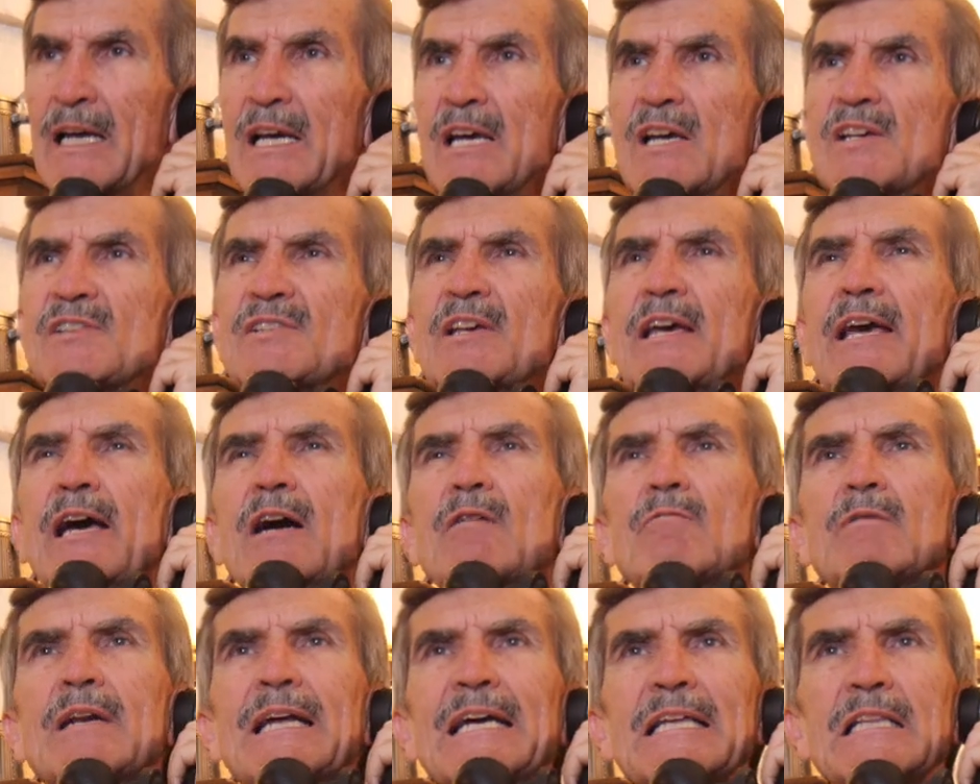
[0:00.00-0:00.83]
Say, Al,
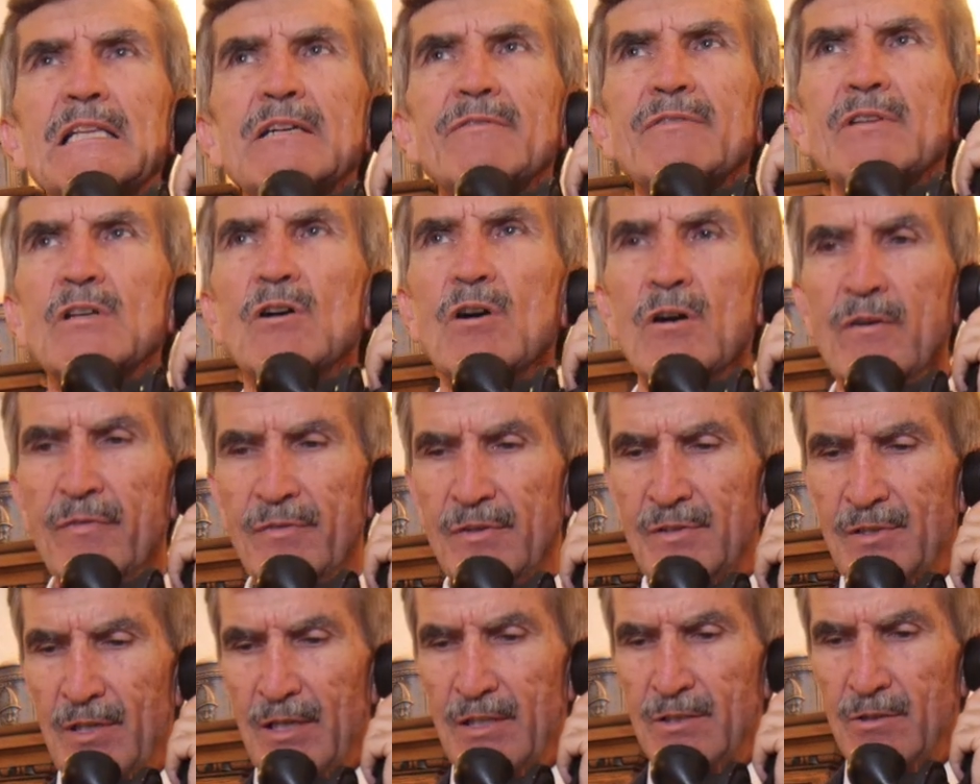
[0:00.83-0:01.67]
when I left the
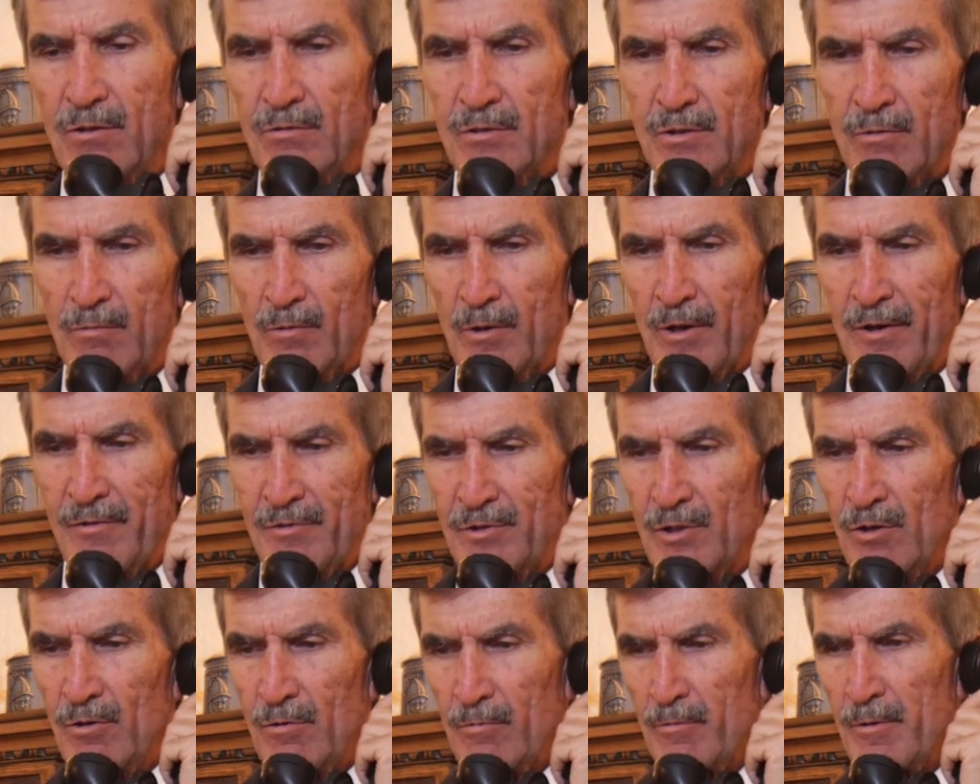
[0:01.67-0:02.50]
office, I told you where I was
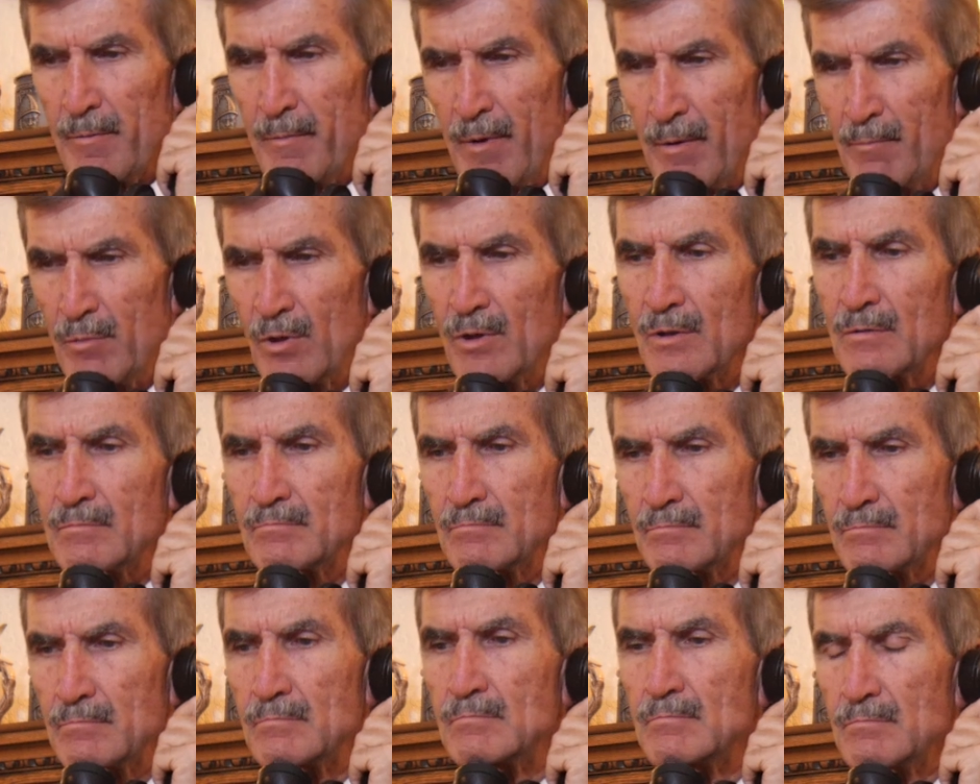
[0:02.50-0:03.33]
going, remember?
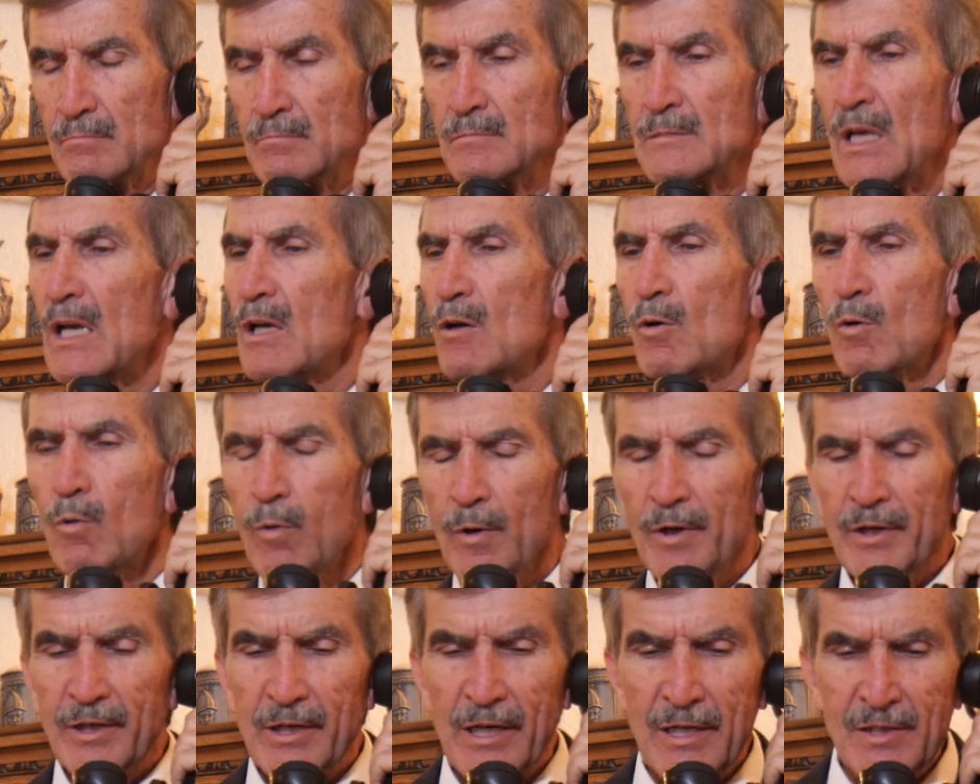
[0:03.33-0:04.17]
Or
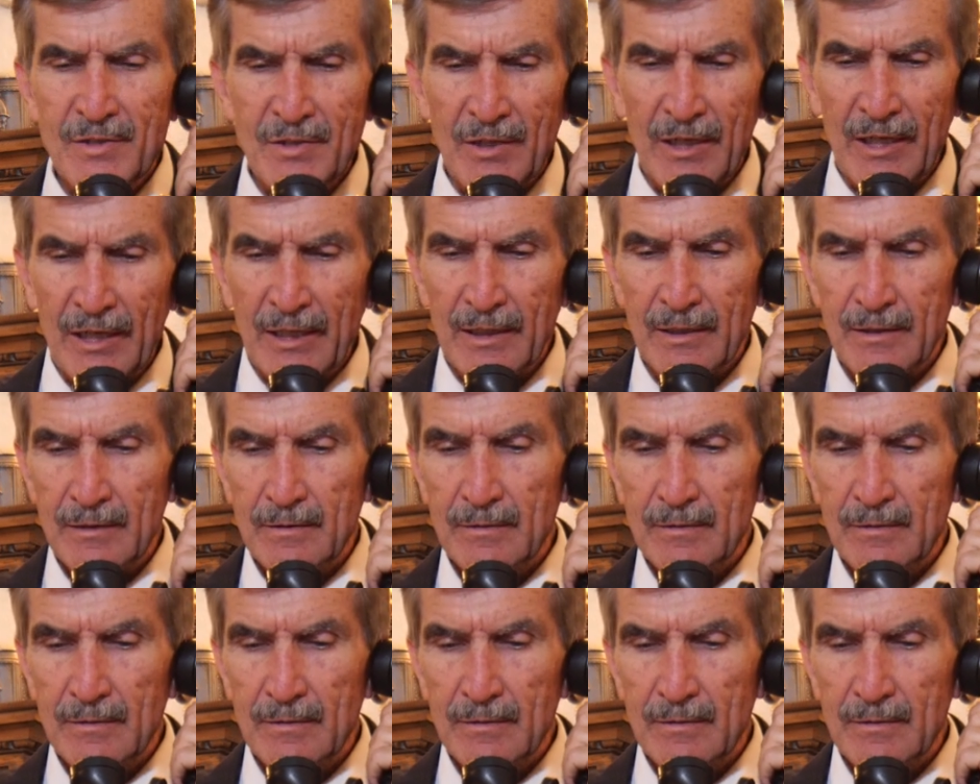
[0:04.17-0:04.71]
did I say?